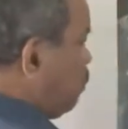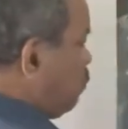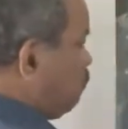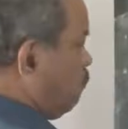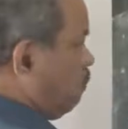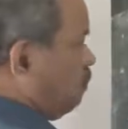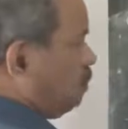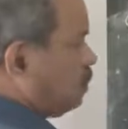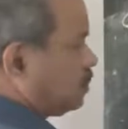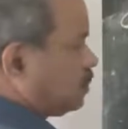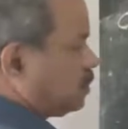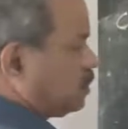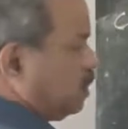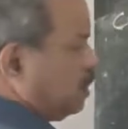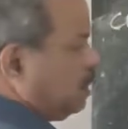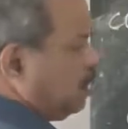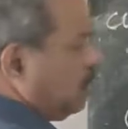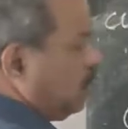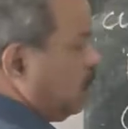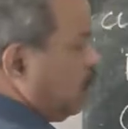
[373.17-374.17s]
falls
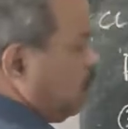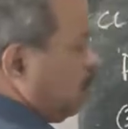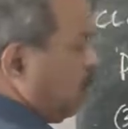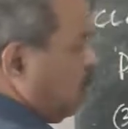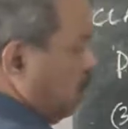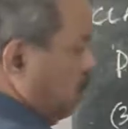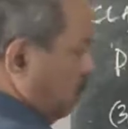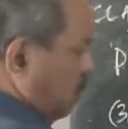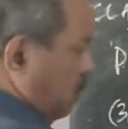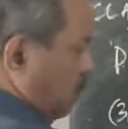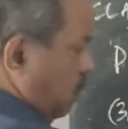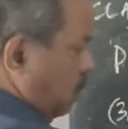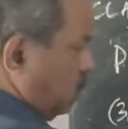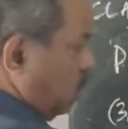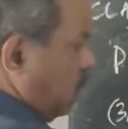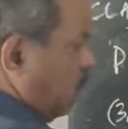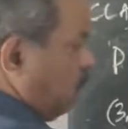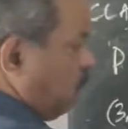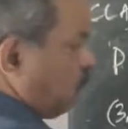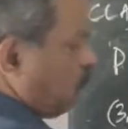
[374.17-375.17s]
in
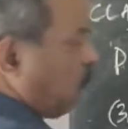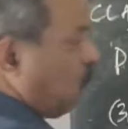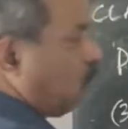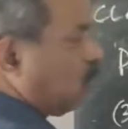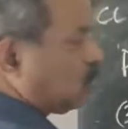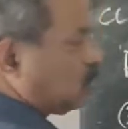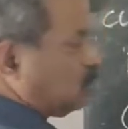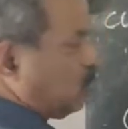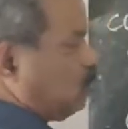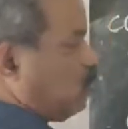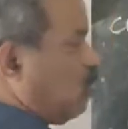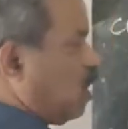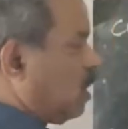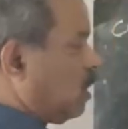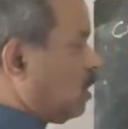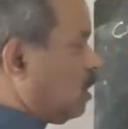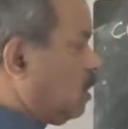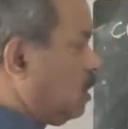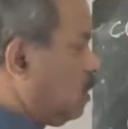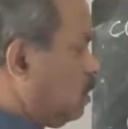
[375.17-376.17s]
the fourth
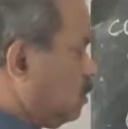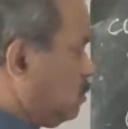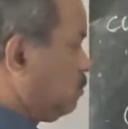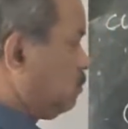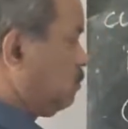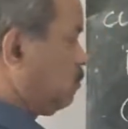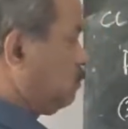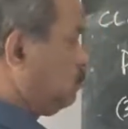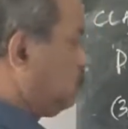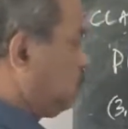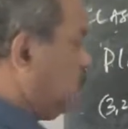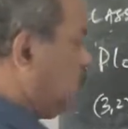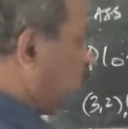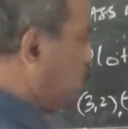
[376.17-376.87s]
quadrant. That